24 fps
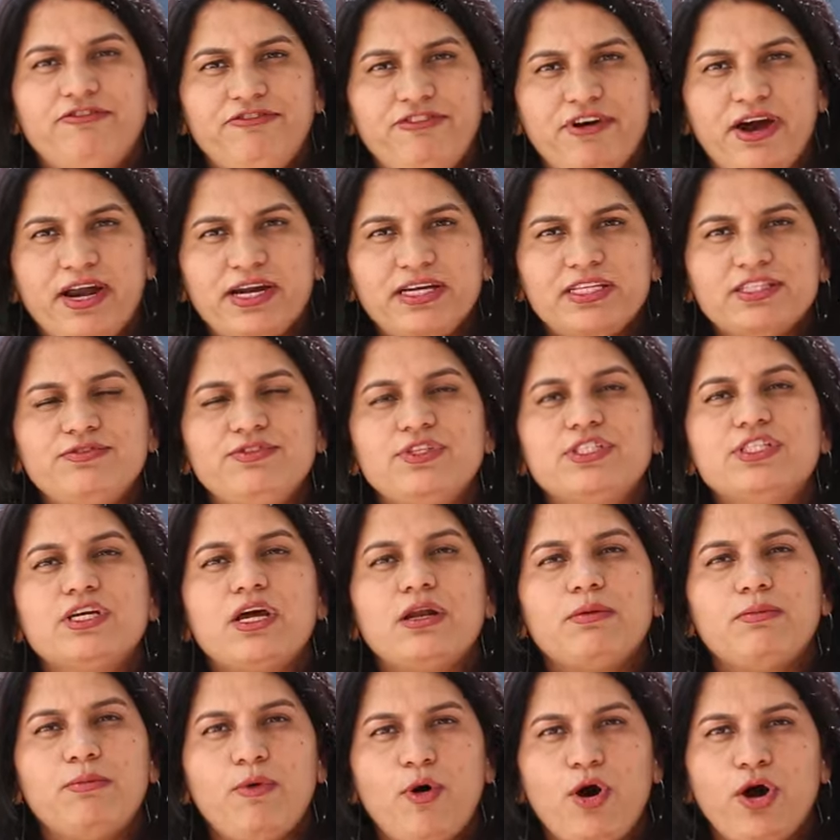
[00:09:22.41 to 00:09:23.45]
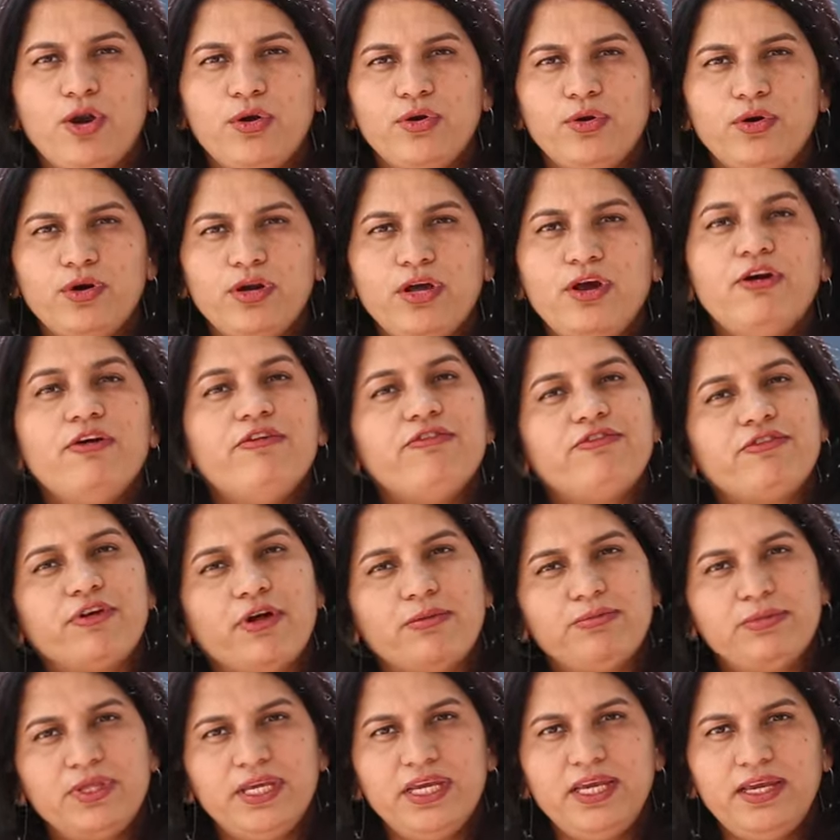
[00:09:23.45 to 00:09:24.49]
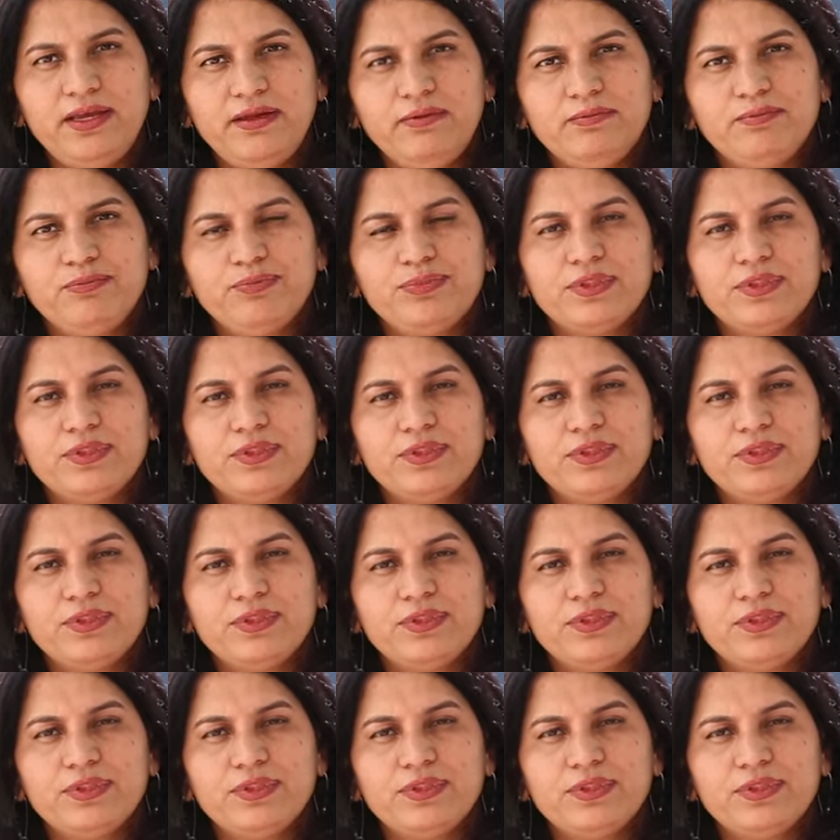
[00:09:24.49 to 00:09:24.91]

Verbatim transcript: funds which are borrowed from the